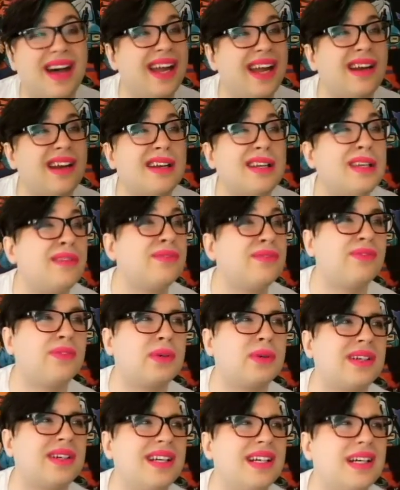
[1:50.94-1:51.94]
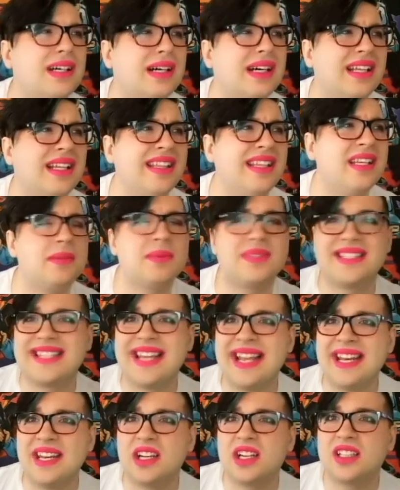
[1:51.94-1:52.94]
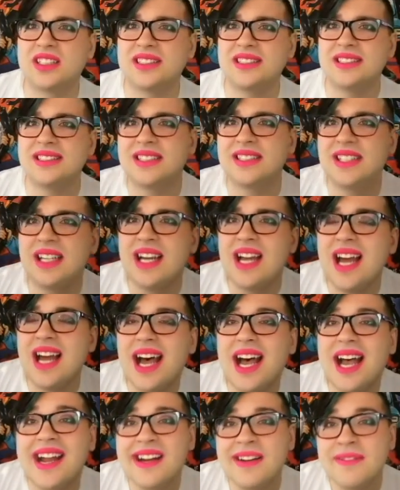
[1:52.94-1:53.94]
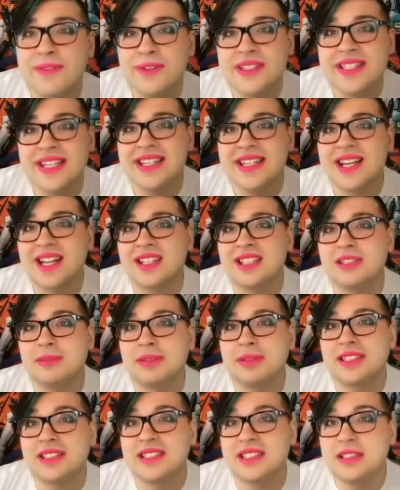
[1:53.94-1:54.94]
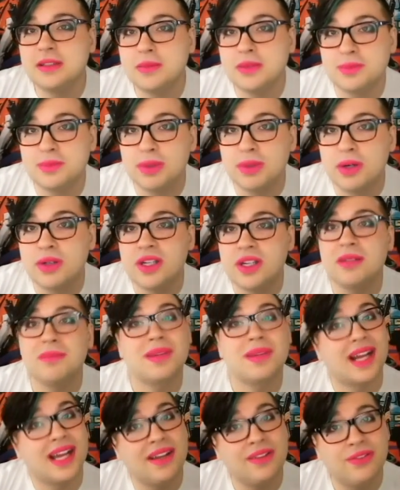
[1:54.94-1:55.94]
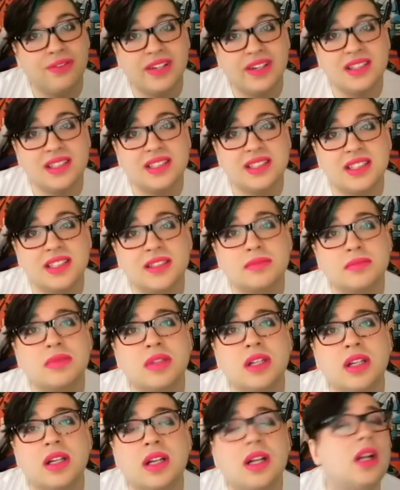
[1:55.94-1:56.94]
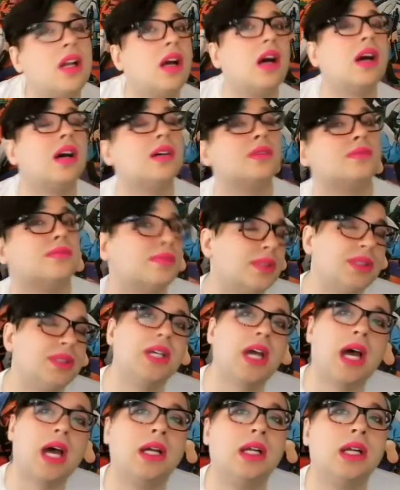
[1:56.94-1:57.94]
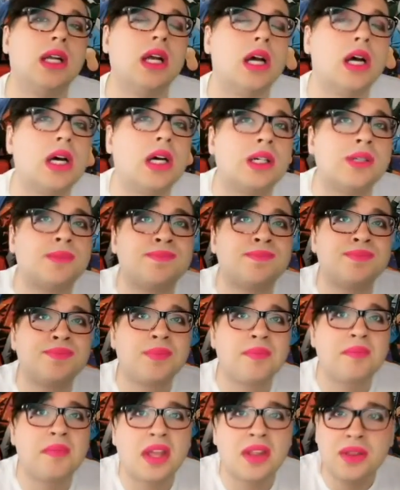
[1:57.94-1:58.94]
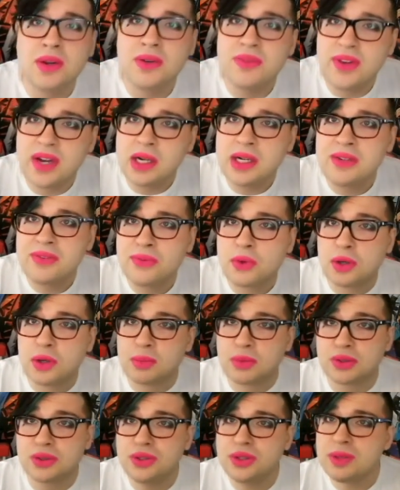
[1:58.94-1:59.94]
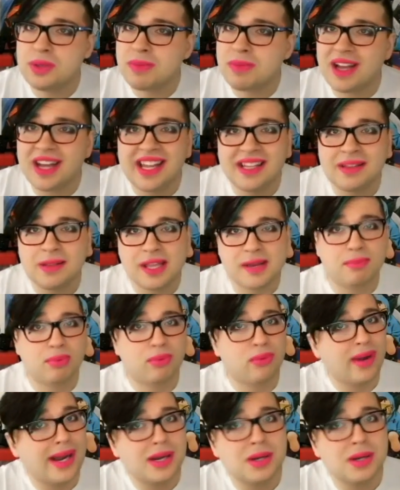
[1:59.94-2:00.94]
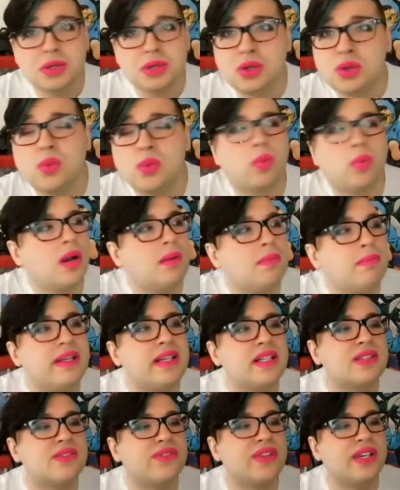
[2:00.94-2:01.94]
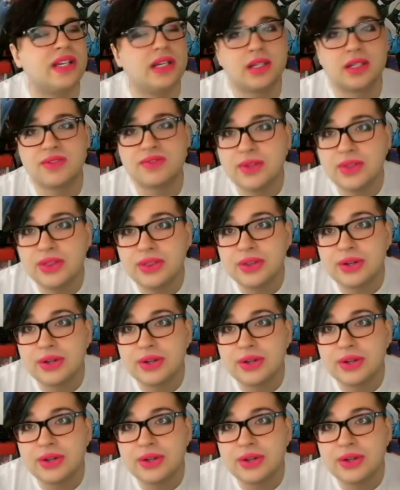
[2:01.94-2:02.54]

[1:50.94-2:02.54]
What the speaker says: I got him for, I think it was $10. I got him for $10 because he was broken, but I fixed him. But yeah, they're very affordable. You can buy brand new one-piece figures for